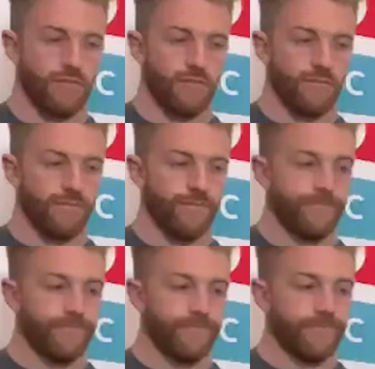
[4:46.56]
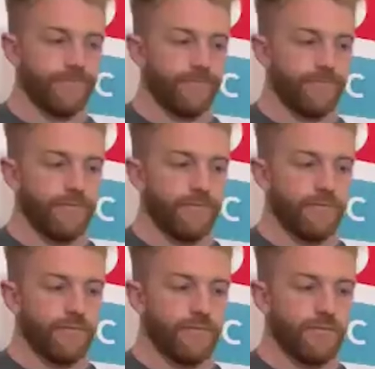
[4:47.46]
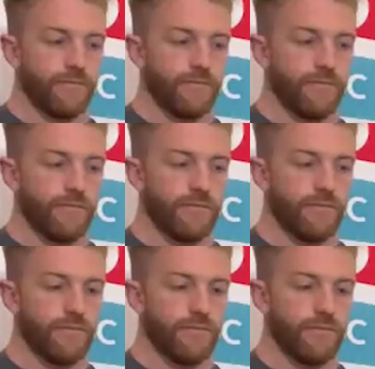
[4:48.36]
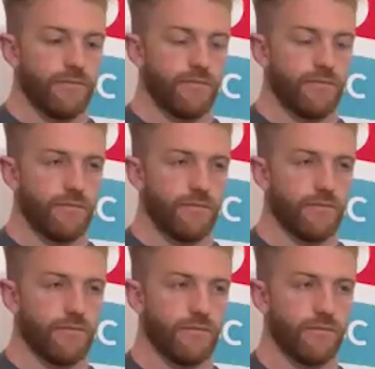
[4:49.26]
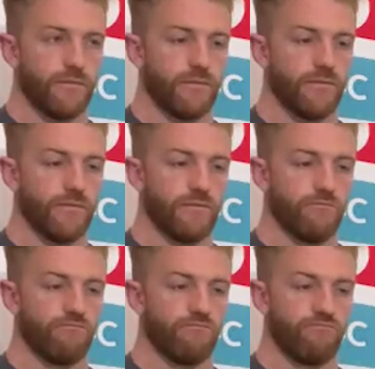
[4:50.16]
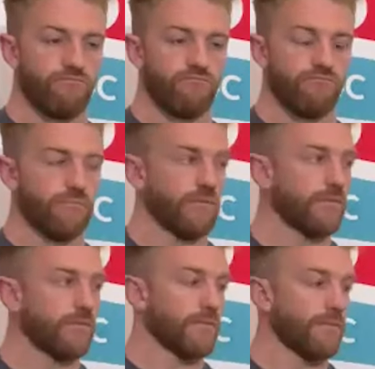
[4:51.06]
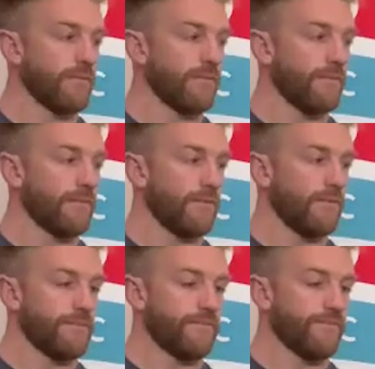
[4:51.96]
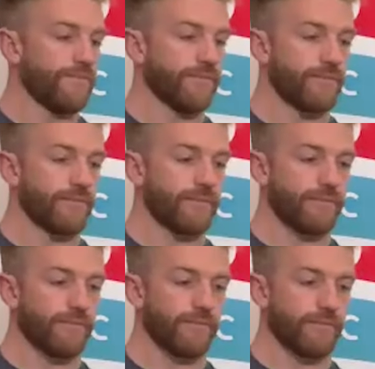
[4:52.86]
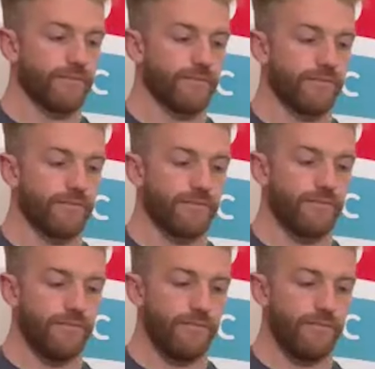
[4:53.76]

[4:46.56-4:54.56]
The person shown says nothing.